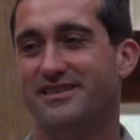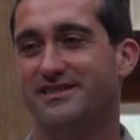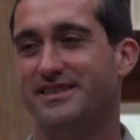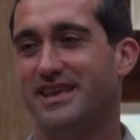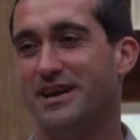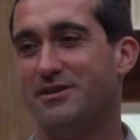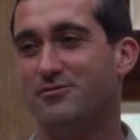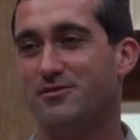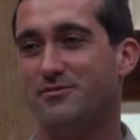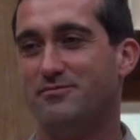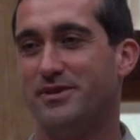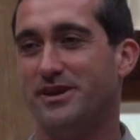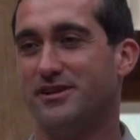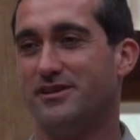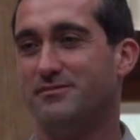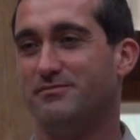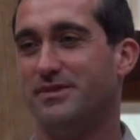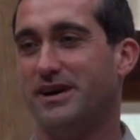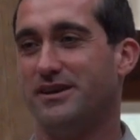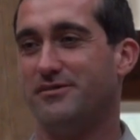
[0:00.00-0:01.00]
they were
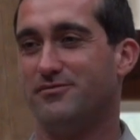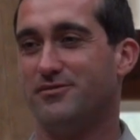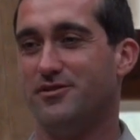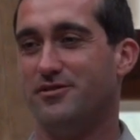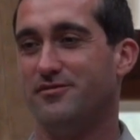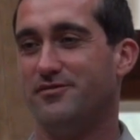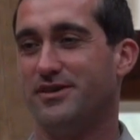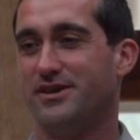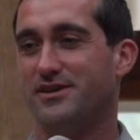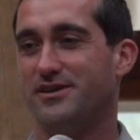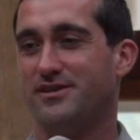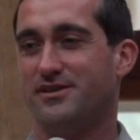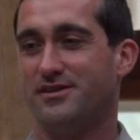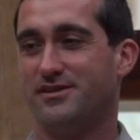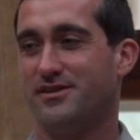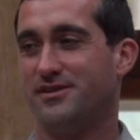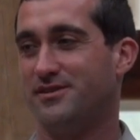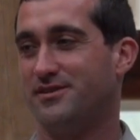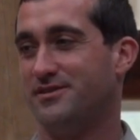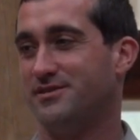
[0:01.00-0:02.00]
built by
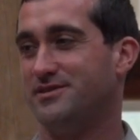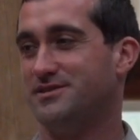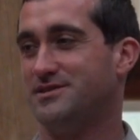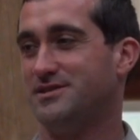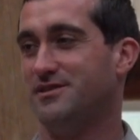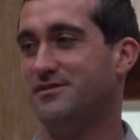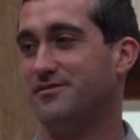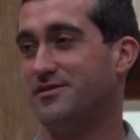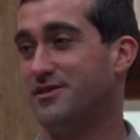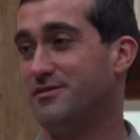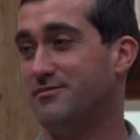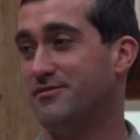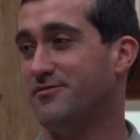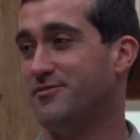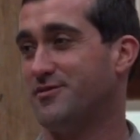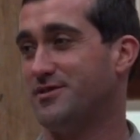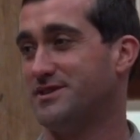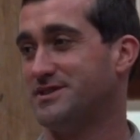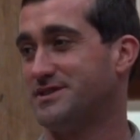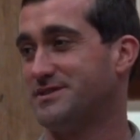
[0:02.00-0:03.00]
roving herds of
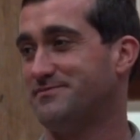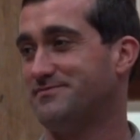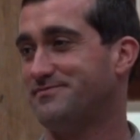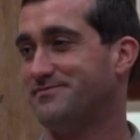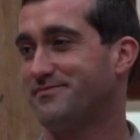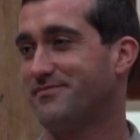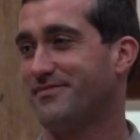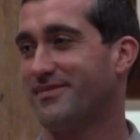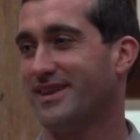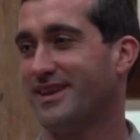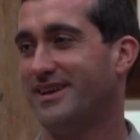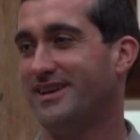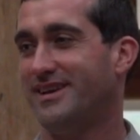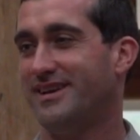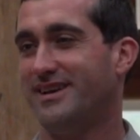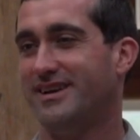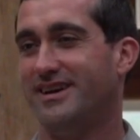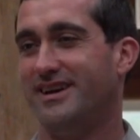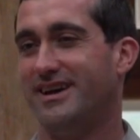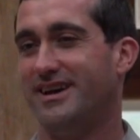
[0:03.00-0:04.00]
herbivores.
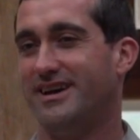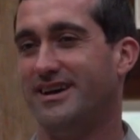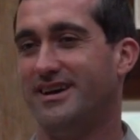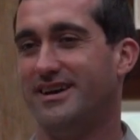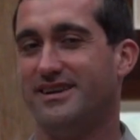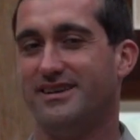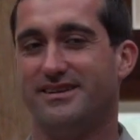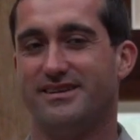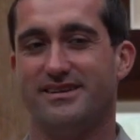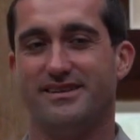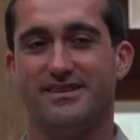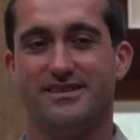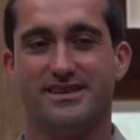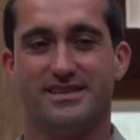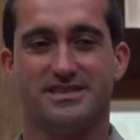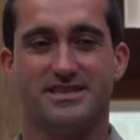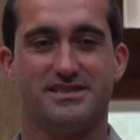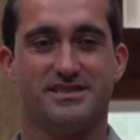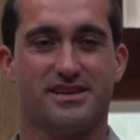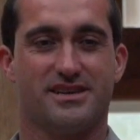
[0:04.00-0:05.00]
And
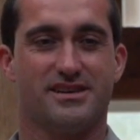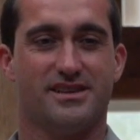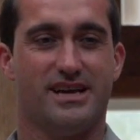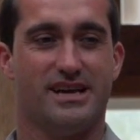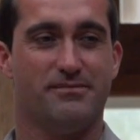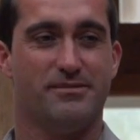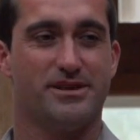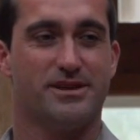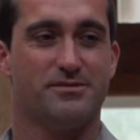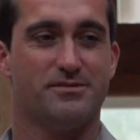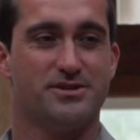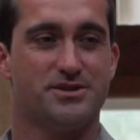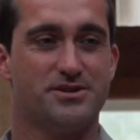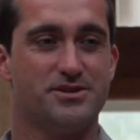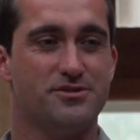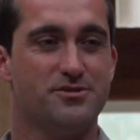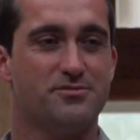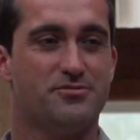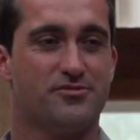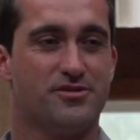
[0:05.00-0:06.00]
this is a climate that was
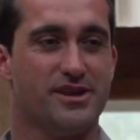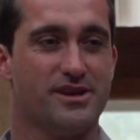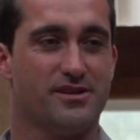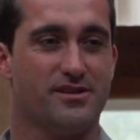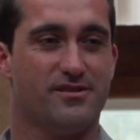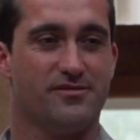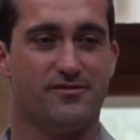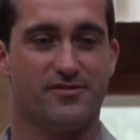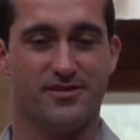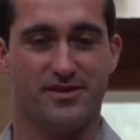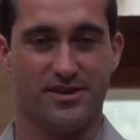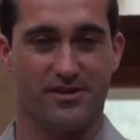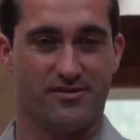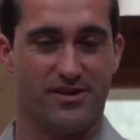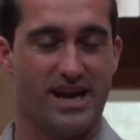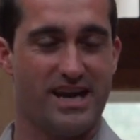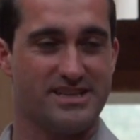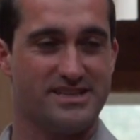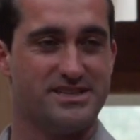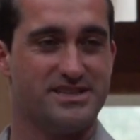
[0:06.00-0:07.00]
too brittle for the
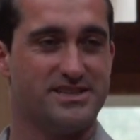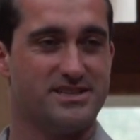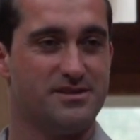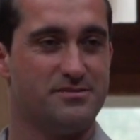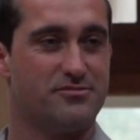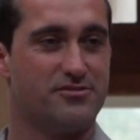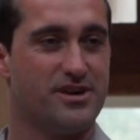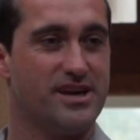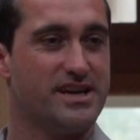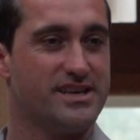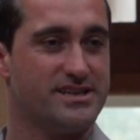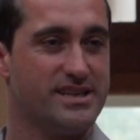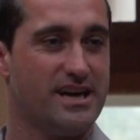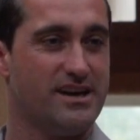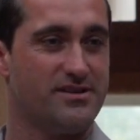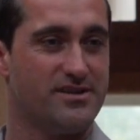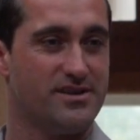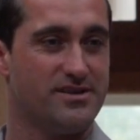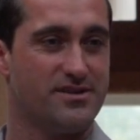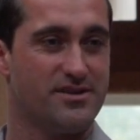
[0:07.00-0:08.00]
grasses to break
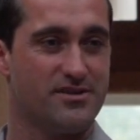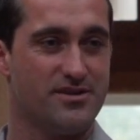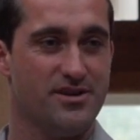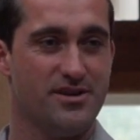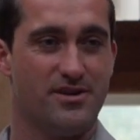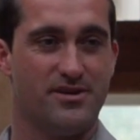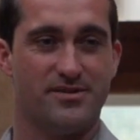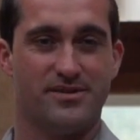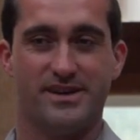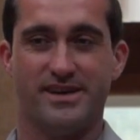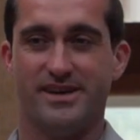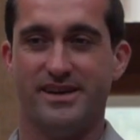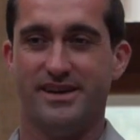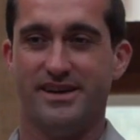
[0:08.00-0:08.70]
down on their own.